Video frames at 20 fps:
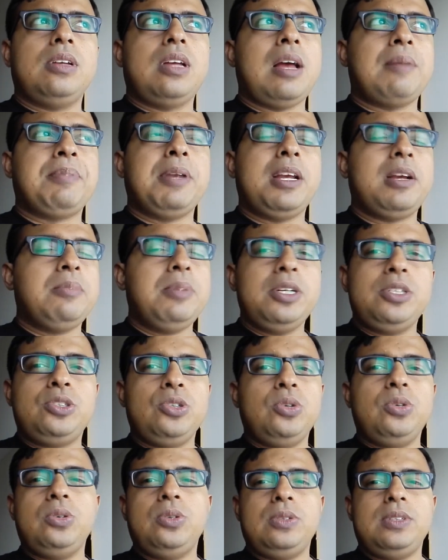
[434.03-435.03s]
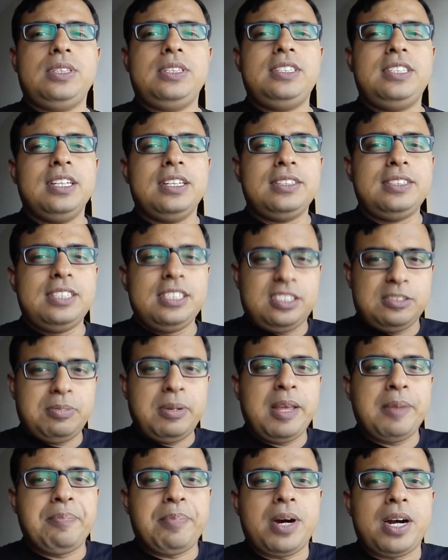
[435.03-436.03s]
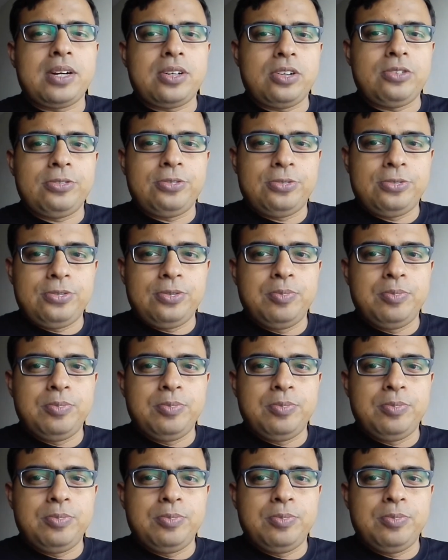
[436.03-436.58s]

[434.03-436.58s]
applicable to the display part of